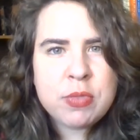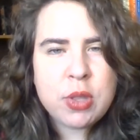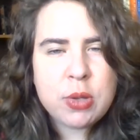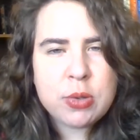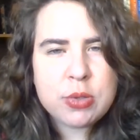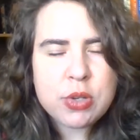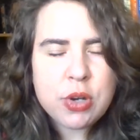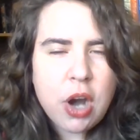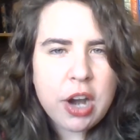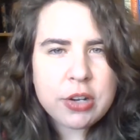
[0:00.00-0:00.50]

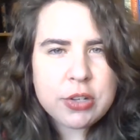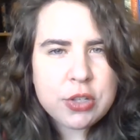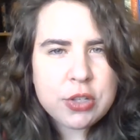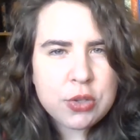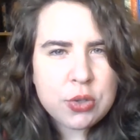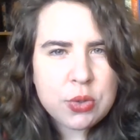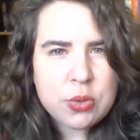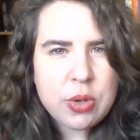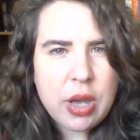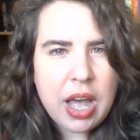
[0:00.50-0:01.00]
Those are our
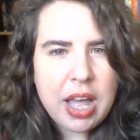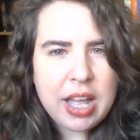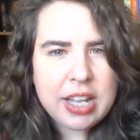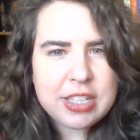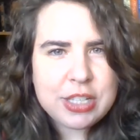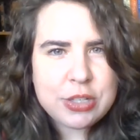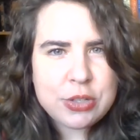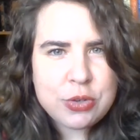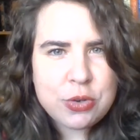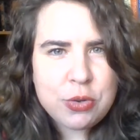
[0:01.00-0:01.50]
two
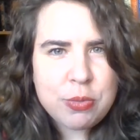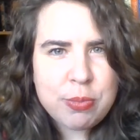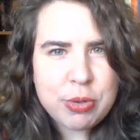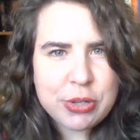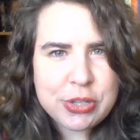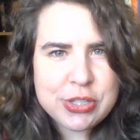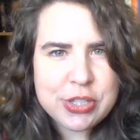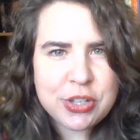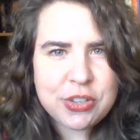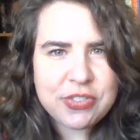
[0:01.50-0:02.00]
digital
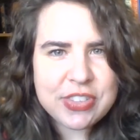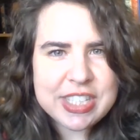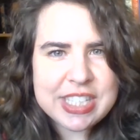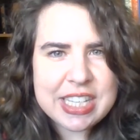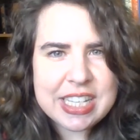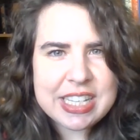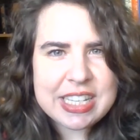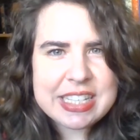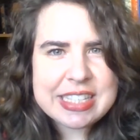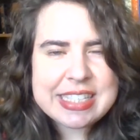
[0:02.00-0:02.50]
book
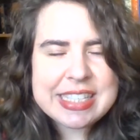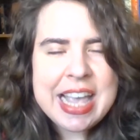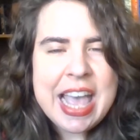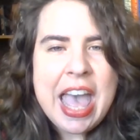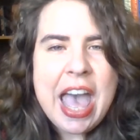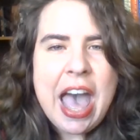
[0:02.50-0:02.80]
services.